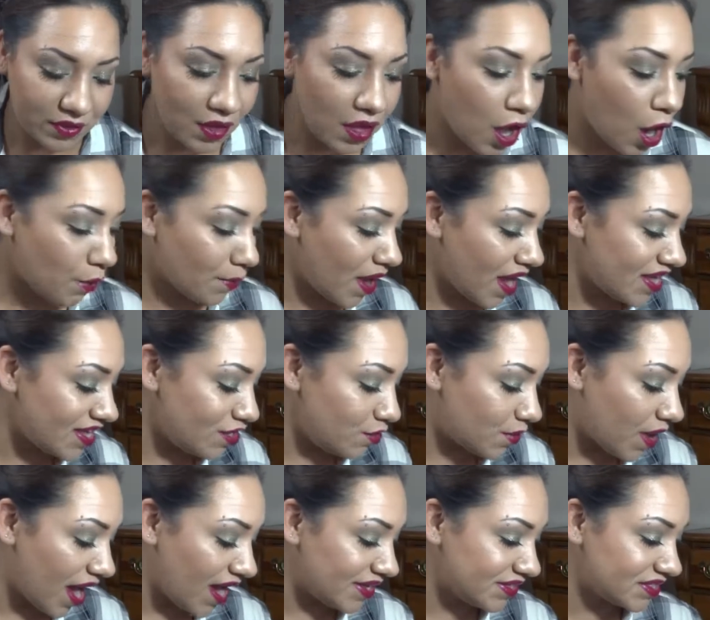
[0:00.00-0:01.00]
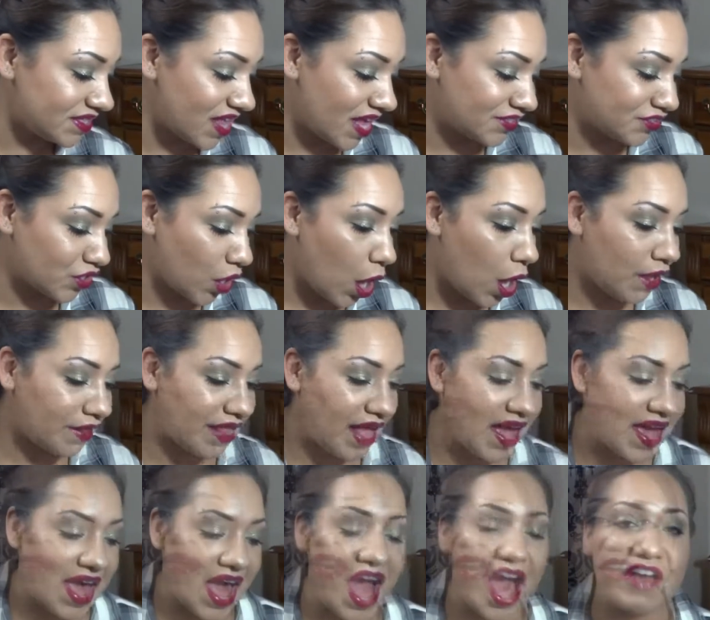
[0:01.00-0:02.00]
all right, you guys, that's all I
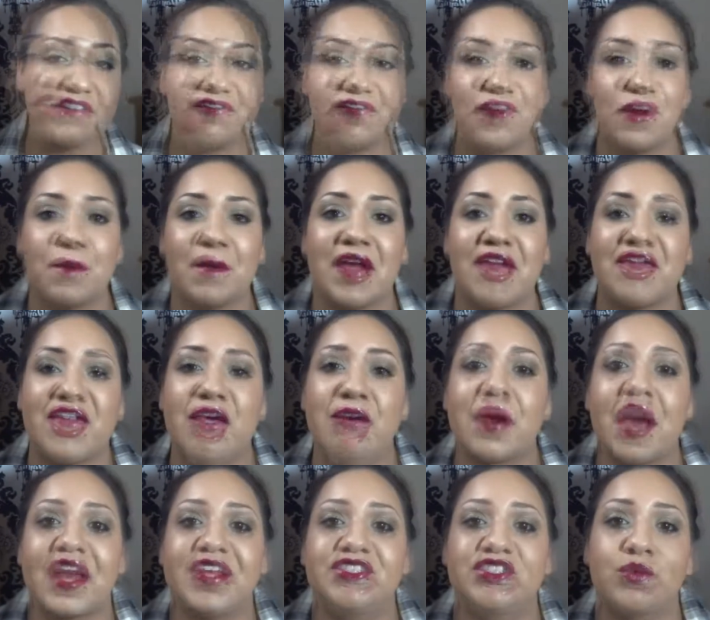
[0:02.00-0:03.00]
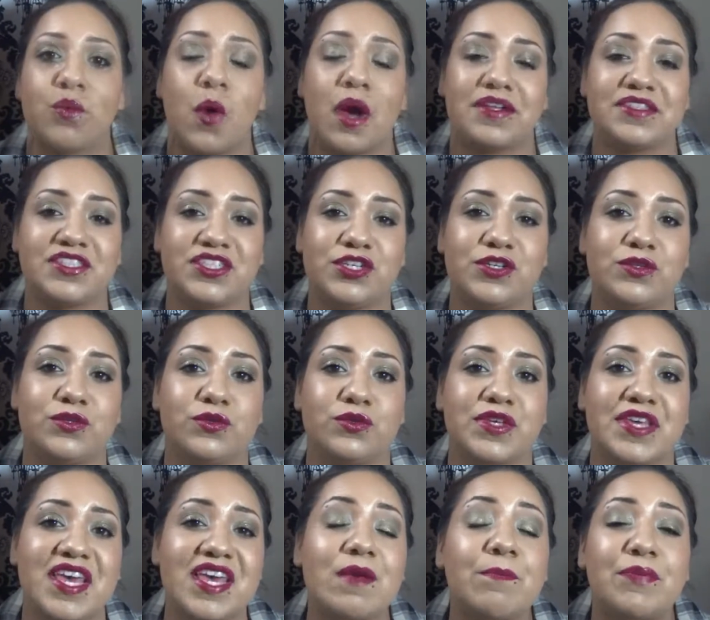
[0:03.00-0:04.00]
have for if you guys want to
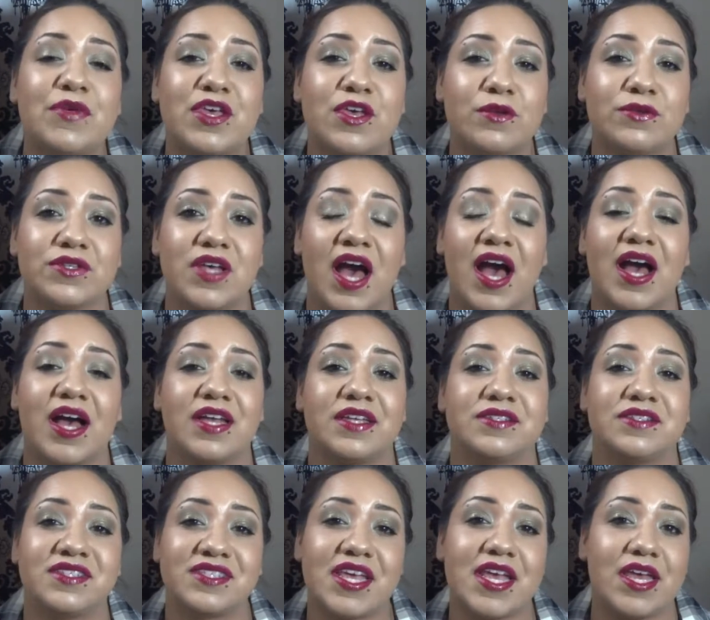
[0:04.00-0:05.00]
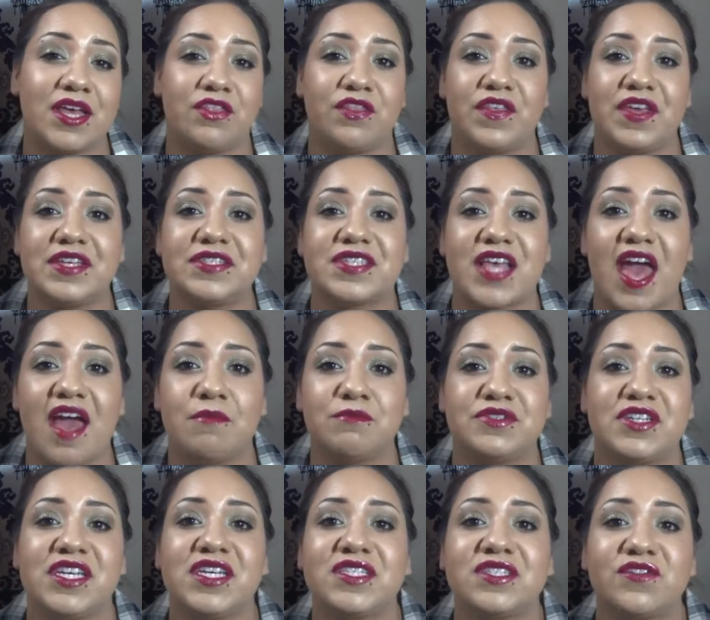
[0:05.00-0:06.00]
keep you uh, seeing these
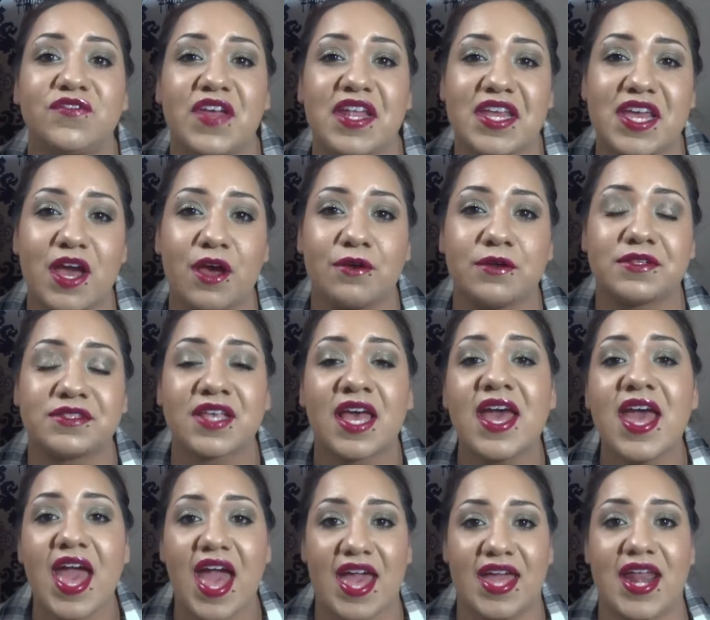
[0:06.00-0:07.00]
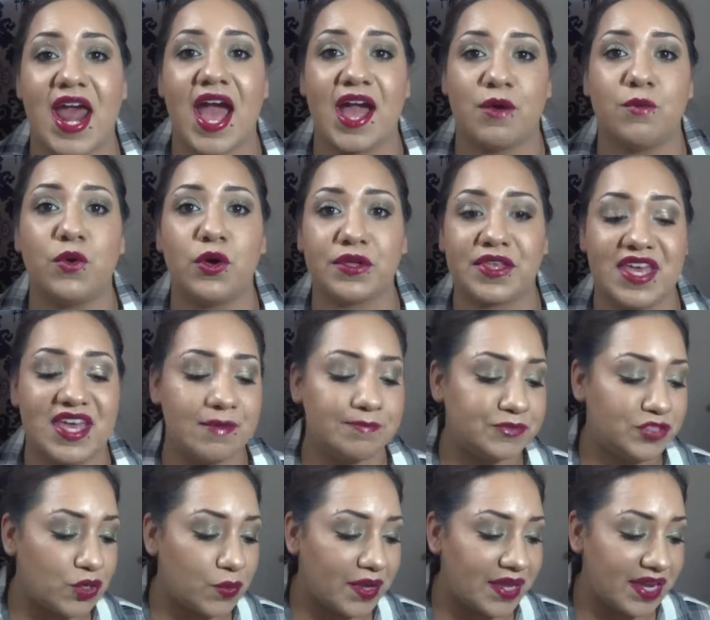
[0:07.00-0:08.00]
empties videos, and I will keep
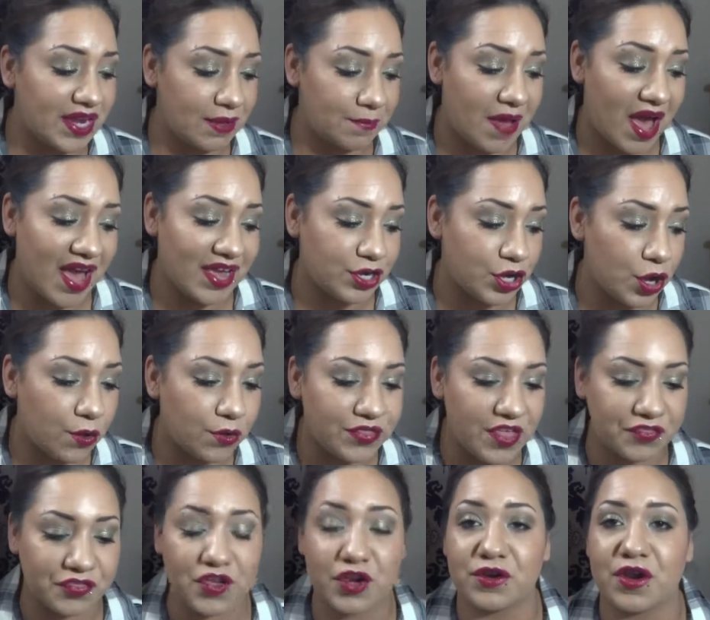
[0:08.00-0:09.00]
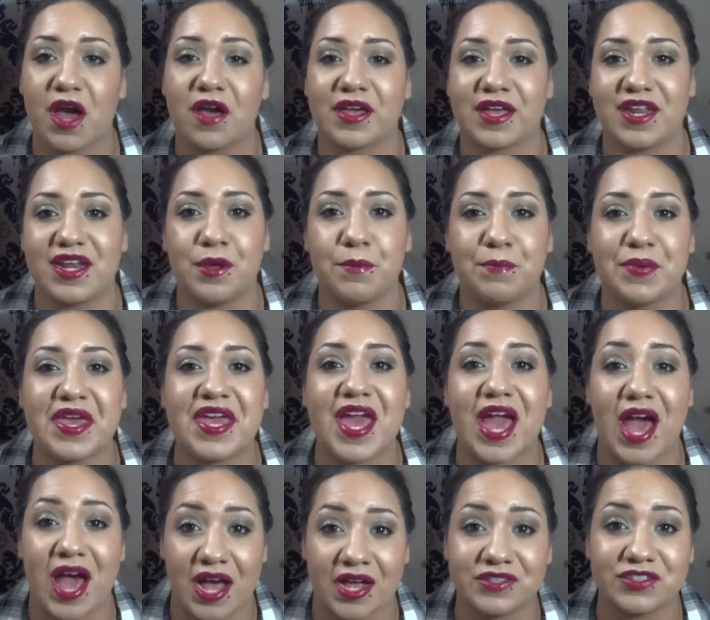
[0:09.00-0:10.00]
doing them. I know that they're not going to be
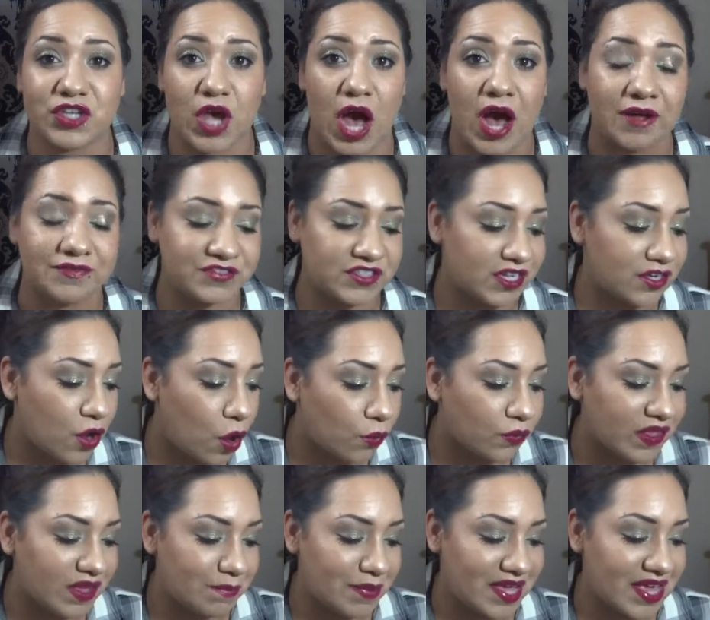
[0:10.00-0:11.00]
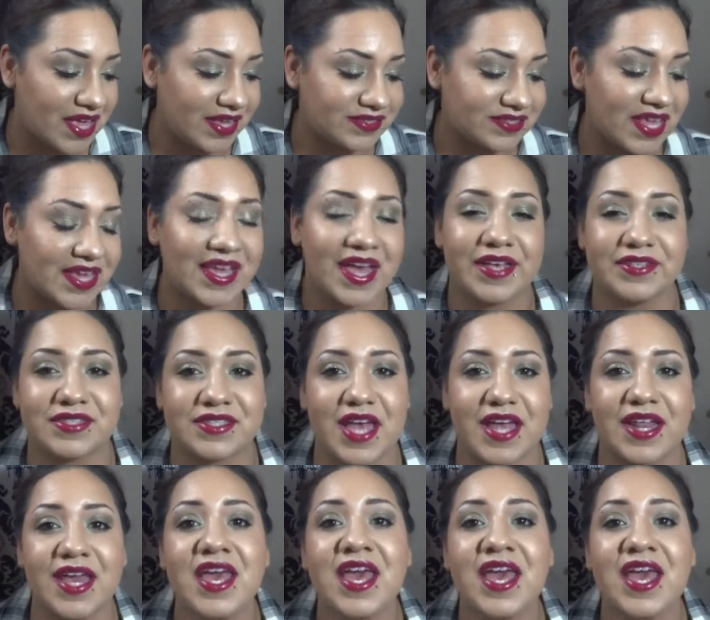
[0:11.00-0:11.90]
as often, only because, like I said,